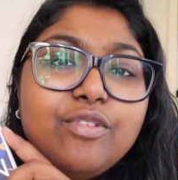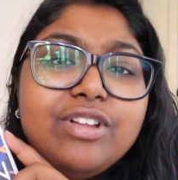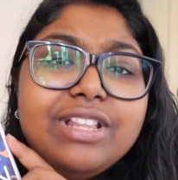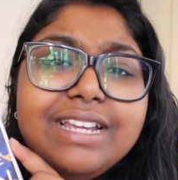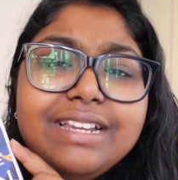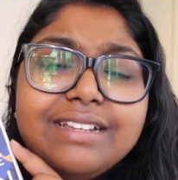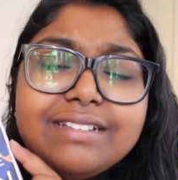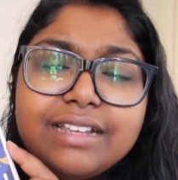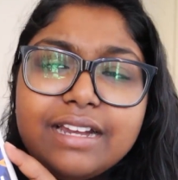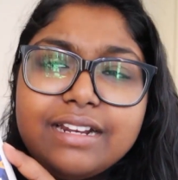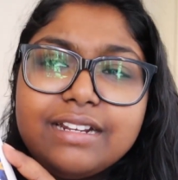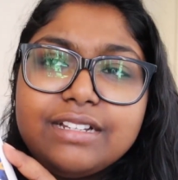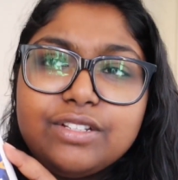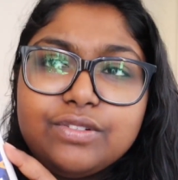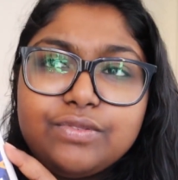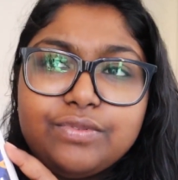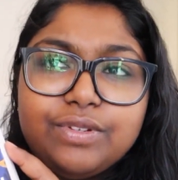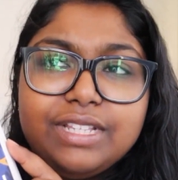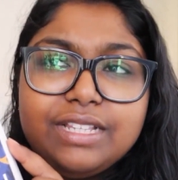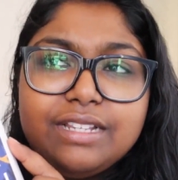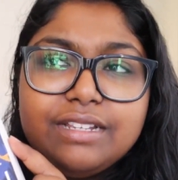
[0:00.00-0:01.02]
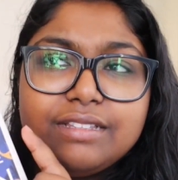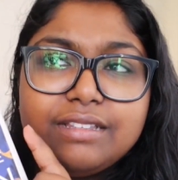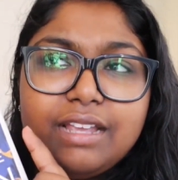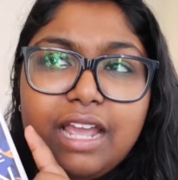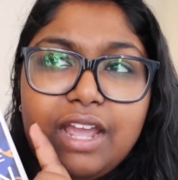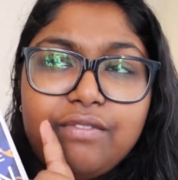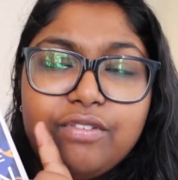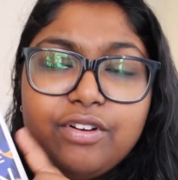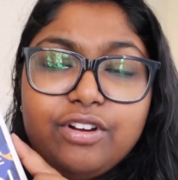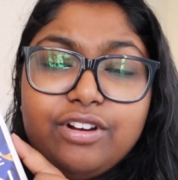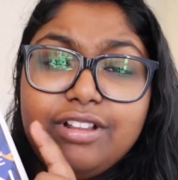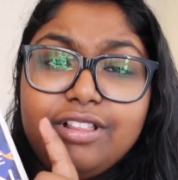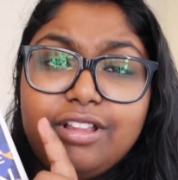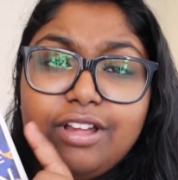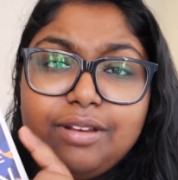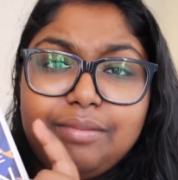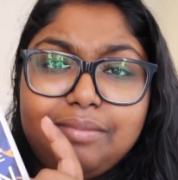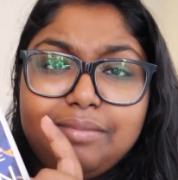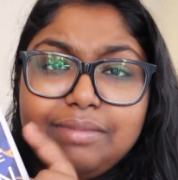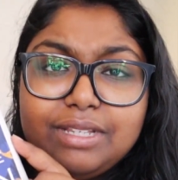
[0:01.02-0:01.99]
really excited to read this. I've heard a
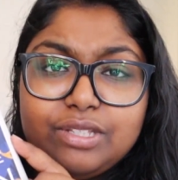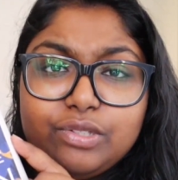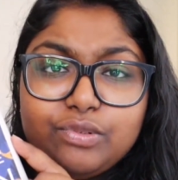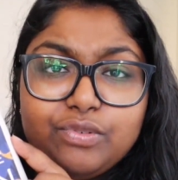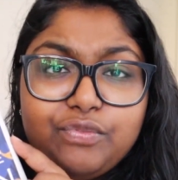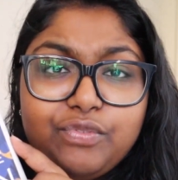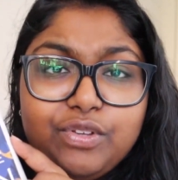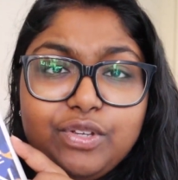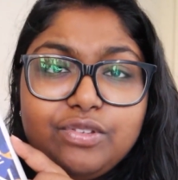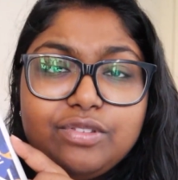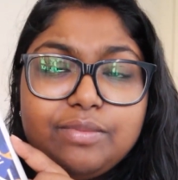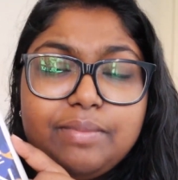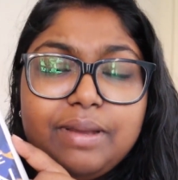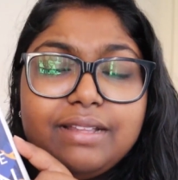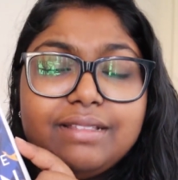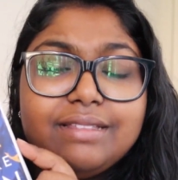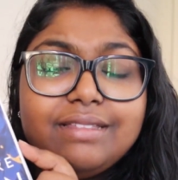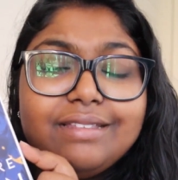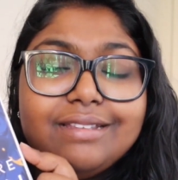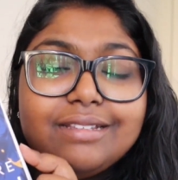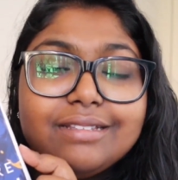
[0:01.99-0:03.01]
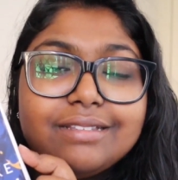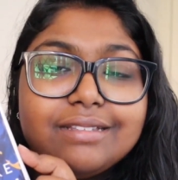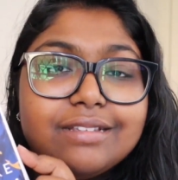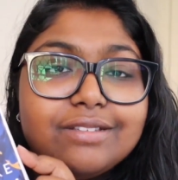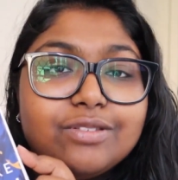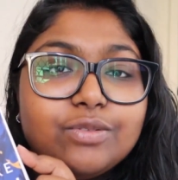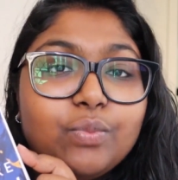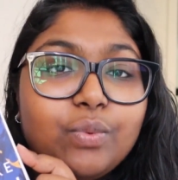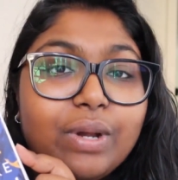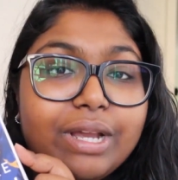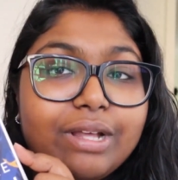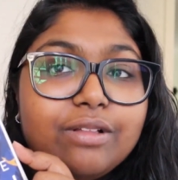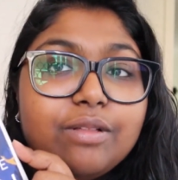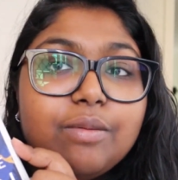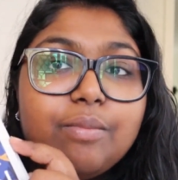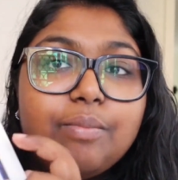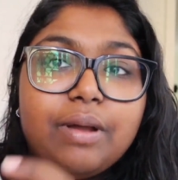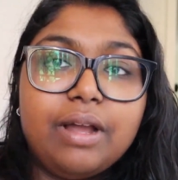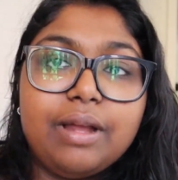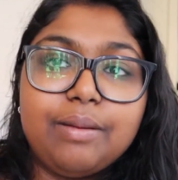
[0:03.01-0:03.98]
lot of mixed reviews about this as
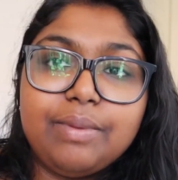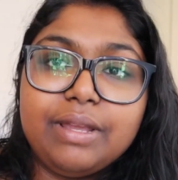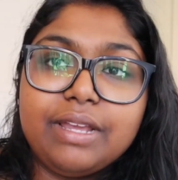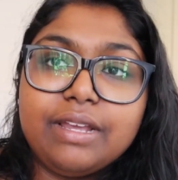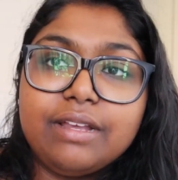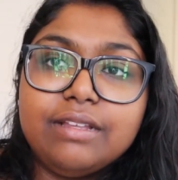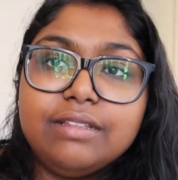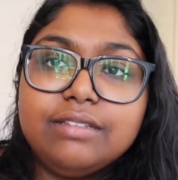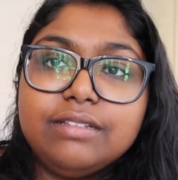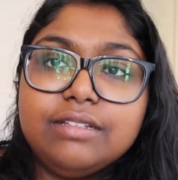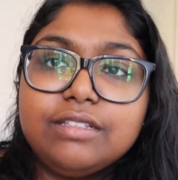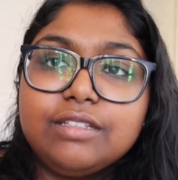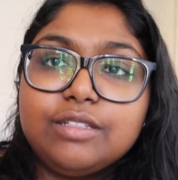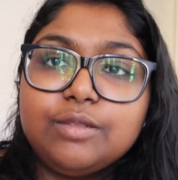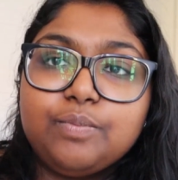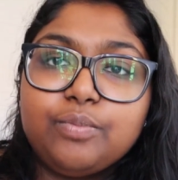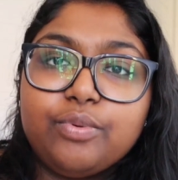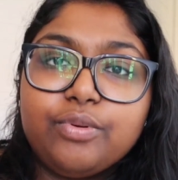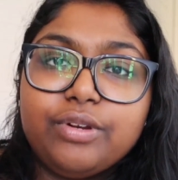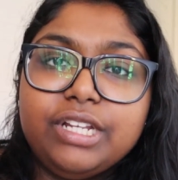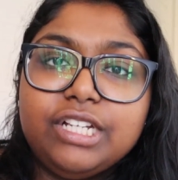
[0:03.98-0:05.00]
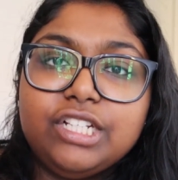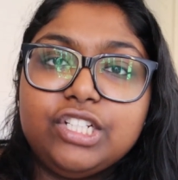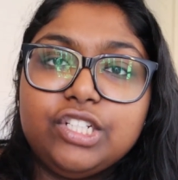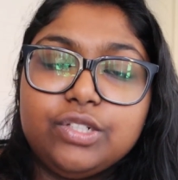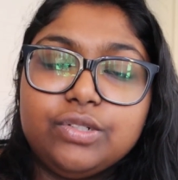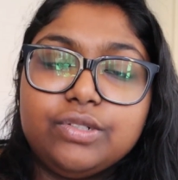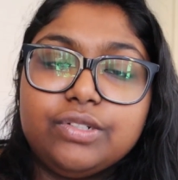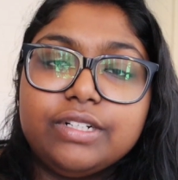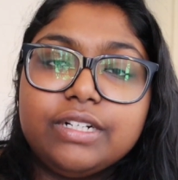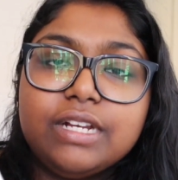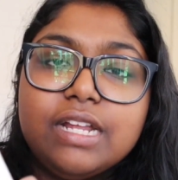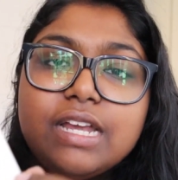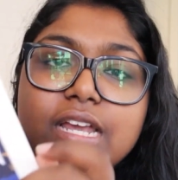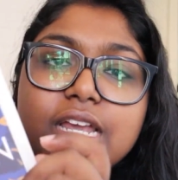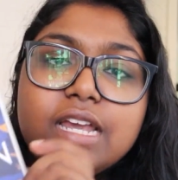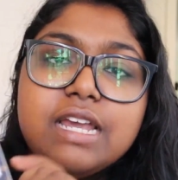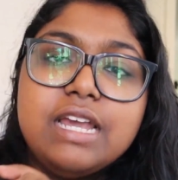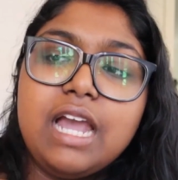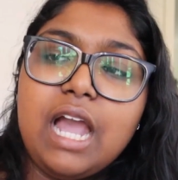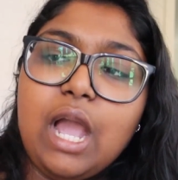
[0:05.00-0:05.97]
well, but because it's pretty short,
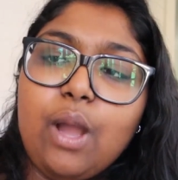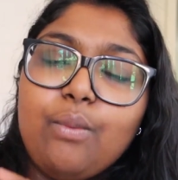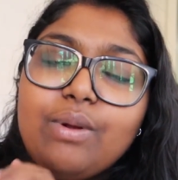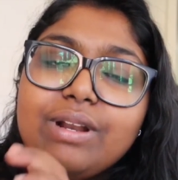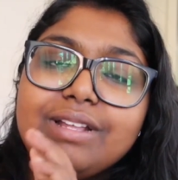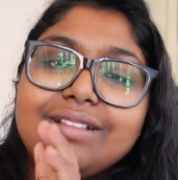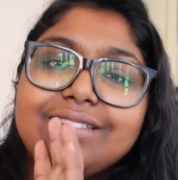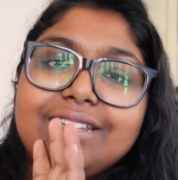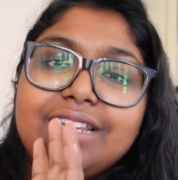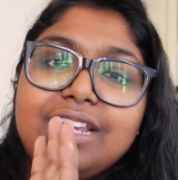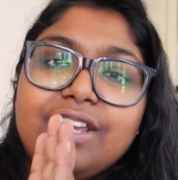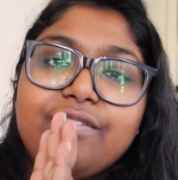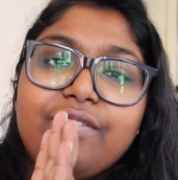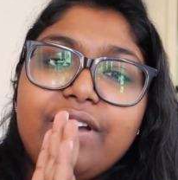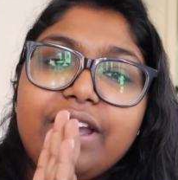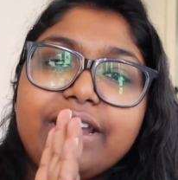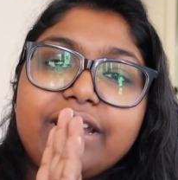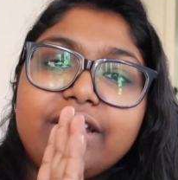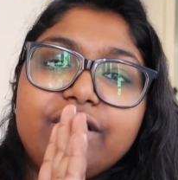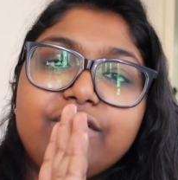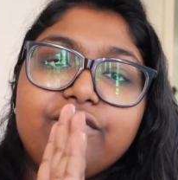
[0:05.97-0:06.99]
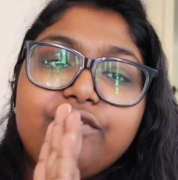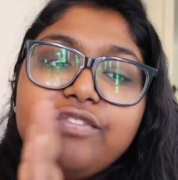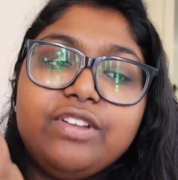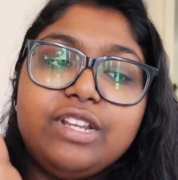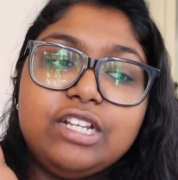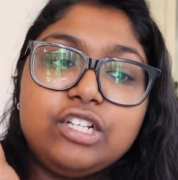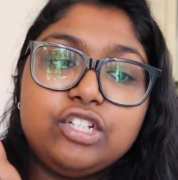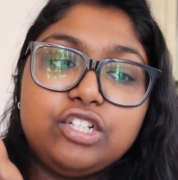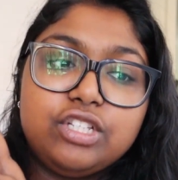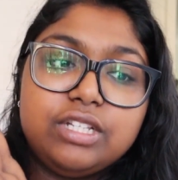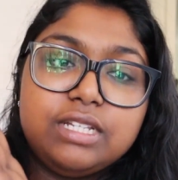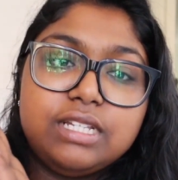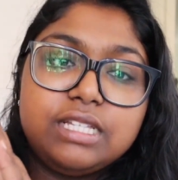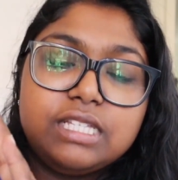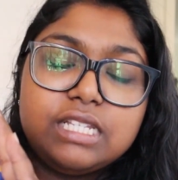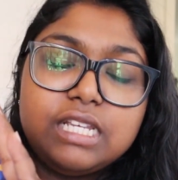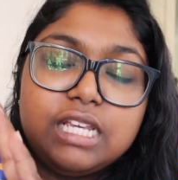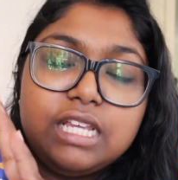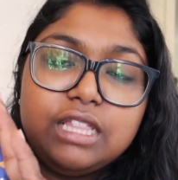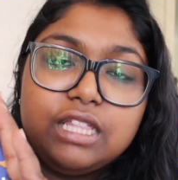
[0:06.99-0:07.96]
I want to see if I can finish
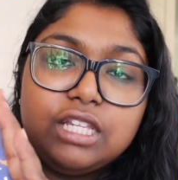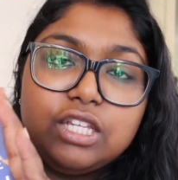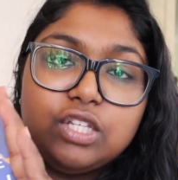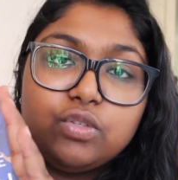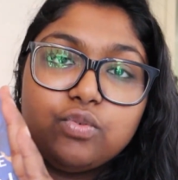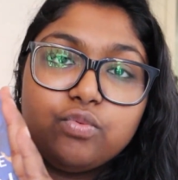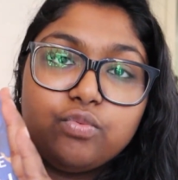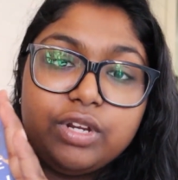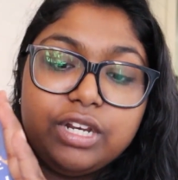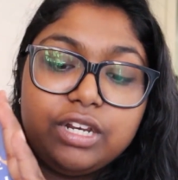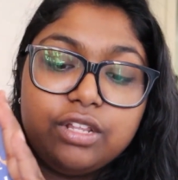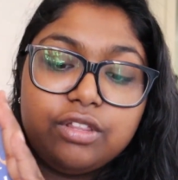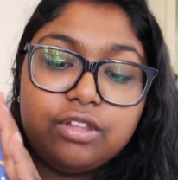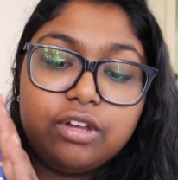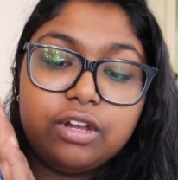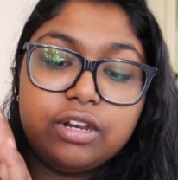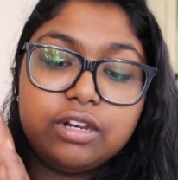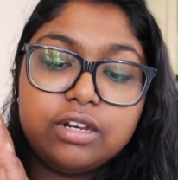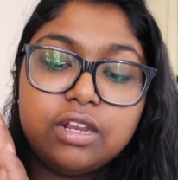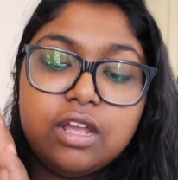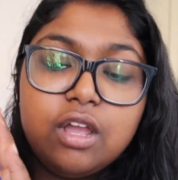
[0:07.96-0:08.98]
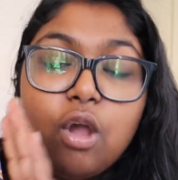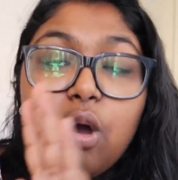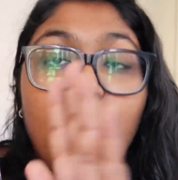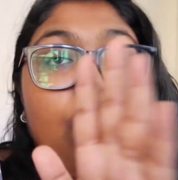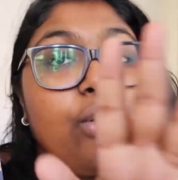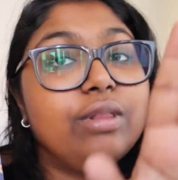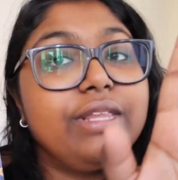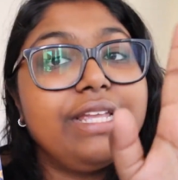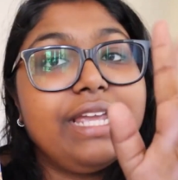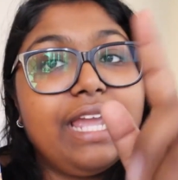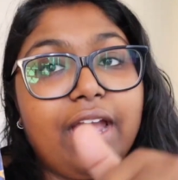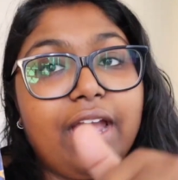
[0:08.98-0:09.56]
this in this readathon. Only